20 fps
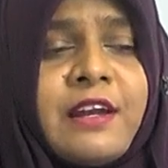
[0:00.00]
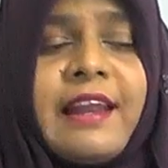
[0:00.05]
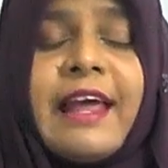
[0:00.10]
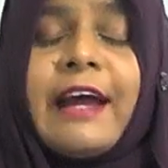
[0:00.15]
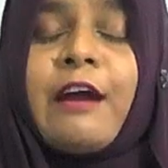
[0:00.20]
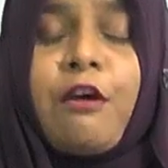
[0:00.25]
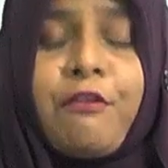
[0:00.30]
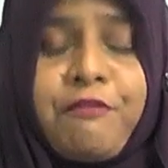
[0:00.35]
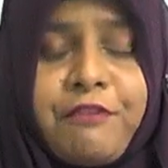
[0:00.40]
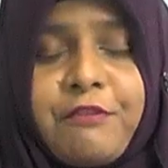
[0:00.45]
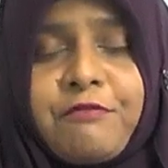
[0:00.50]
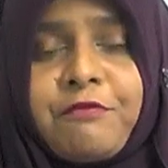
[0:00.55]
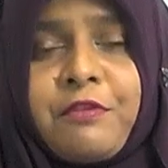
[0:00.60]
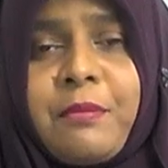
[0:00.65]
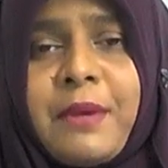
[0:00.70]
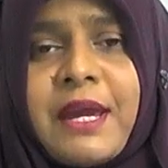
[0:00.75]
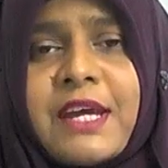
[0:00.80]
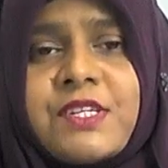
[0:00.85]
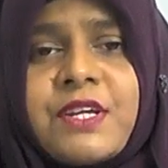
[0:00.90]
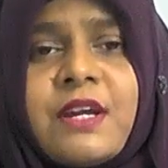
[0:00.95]
lack of
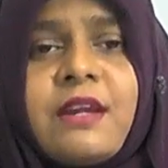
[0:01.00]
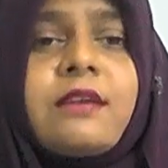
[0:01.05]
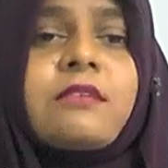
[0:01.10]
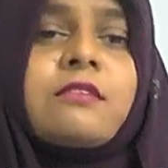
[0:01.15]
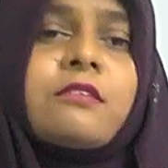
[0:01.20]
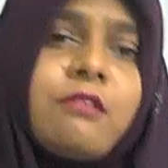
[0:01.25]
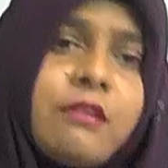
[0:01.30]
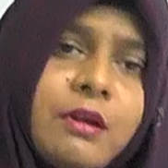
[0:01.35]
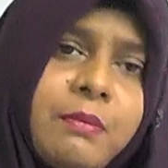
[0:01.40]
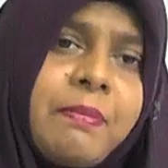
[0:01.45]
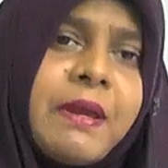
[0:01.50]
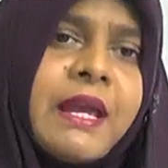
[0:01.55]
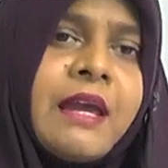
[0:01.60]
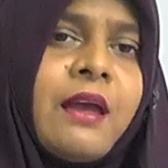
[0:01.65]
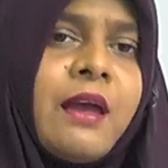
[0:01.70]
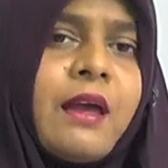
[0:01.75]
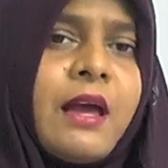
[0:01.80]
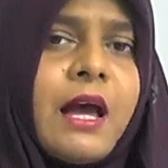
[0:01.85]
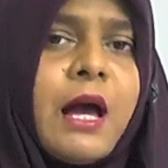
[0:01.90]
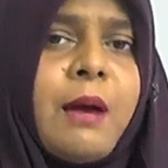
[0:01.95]
information, it could
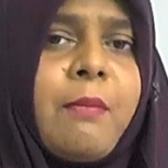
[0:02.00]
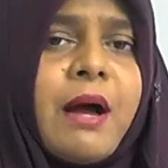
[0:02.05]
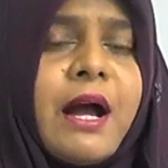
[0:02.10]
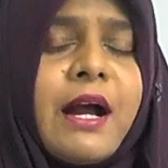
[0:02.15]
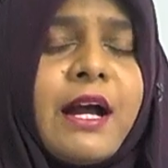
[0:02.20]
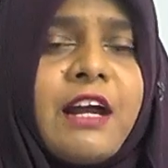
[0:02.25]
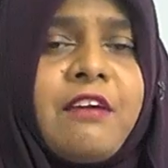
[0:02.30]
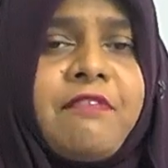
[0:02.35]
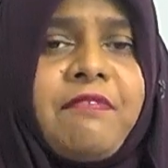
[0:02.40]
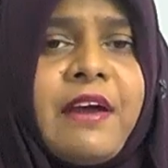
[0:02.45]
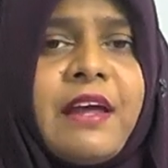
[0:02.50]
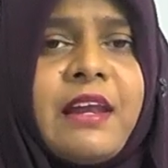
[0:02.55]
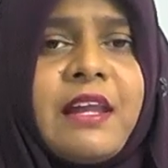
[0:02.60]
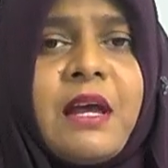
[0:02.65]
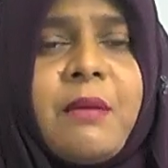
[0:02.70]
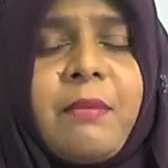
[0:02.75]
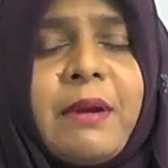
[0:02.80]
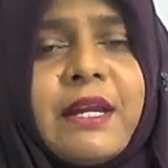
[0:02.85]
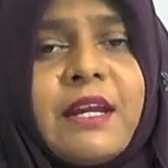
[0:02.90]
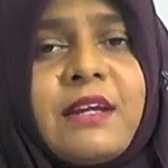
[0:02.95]
be a market
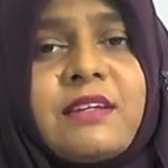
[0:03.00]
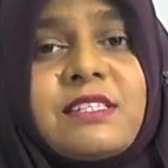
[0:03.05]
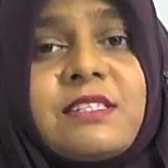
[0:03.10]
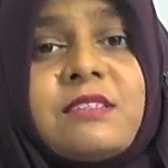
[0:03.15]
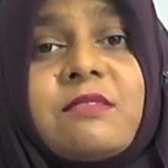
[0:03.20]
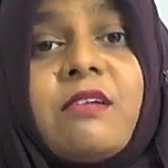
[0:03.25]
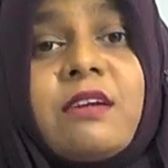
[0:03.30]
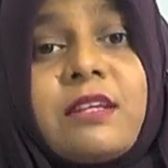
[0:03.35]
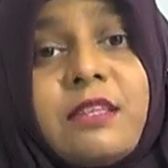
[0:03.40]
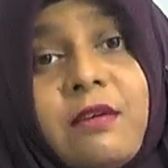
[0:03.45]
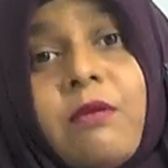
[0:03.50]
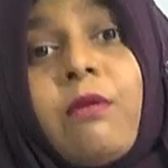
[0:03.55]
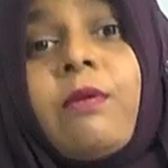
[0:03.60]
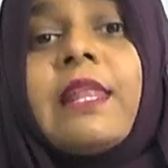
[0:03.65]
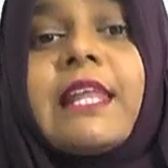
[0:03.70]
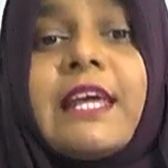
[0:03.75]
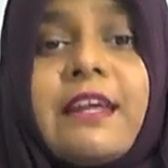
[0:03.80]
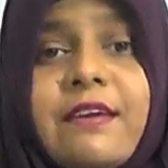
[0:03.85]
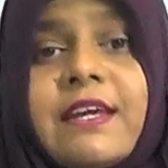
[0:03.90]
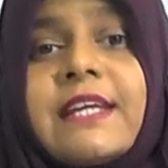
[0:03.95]
failure, but it's not the
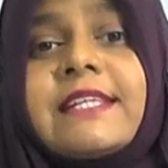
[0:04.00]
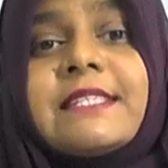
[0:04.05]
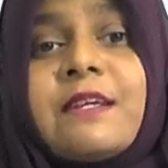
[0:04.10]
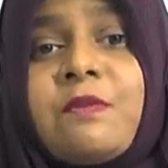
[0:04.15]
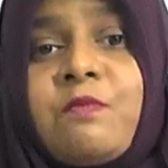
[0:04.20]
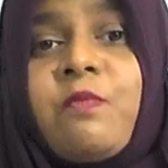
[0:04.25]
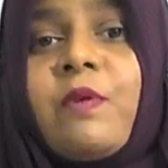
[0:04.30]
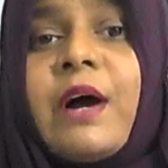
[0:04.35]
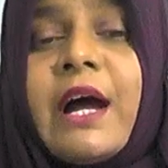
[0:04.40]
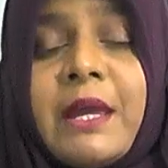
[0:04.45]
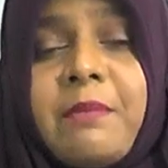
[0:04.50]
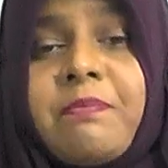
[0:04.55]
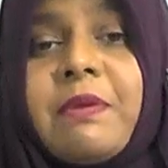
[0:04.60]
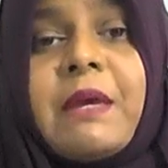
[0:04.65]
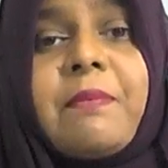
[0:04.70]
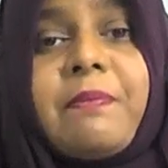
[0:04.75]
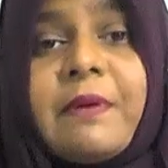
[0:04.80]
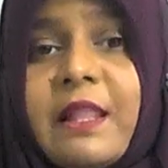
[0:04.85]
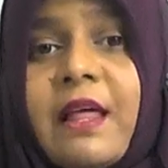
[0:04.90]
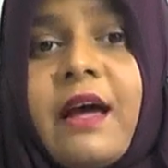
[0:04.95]
only reason why
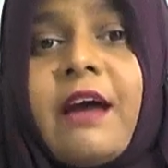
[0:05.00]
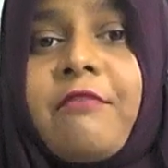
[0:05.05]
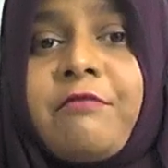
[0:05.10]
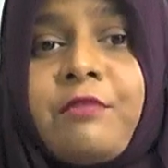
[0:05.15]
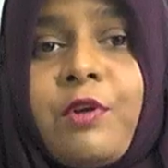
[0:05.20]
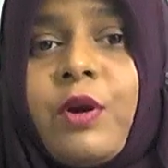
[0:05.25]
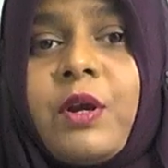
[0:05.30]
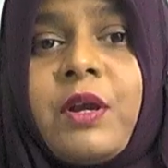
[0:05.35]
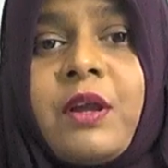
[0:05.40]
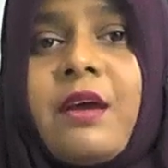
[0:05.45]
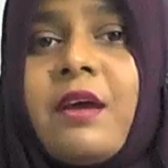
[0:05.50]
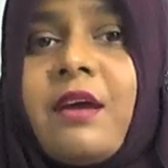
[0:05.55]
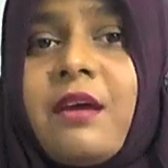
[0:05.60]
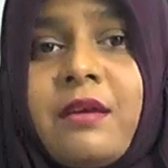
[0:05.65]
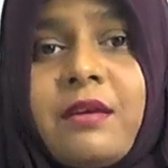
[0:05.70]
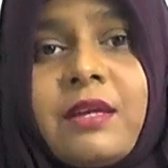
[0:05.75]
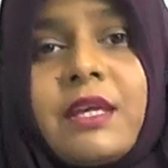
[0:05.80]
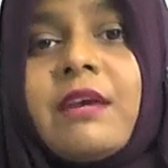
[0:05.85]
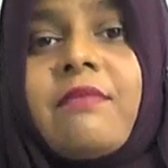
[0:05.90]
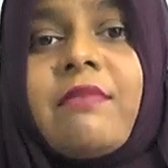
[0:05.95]
people have not
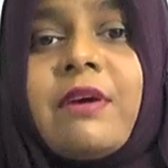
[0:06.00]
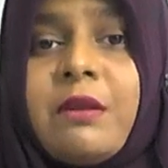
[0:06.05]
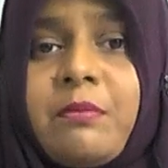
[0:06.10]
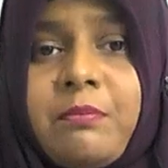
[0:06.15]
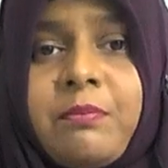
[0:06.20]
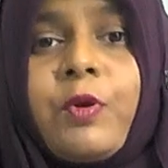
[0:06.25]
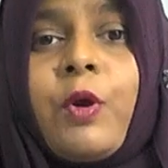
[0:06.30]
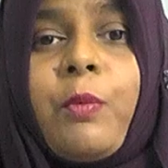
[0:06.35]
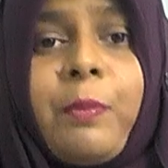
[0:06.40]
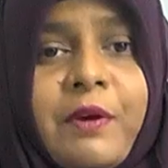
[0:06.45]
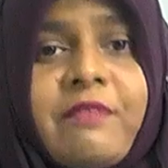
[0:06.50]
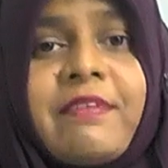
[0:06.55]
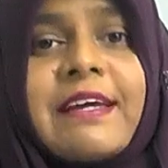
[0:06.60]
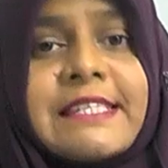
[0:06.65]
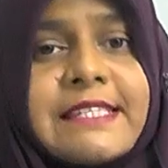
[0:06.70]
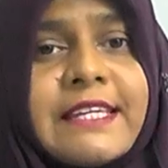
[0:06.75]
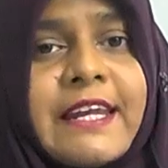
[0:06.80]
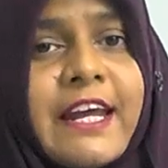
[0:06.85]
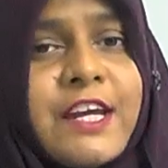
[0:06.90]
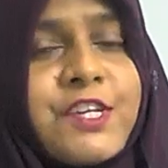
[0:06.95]
given proper
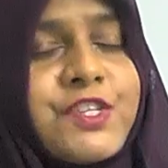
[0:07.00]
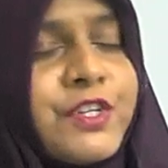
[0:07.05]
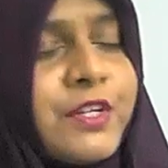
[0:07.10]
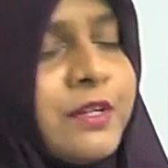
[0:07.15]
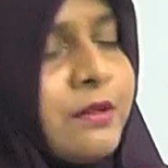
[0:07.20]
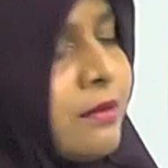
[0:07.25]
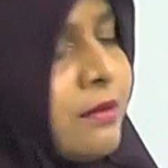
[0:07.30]
vaccination.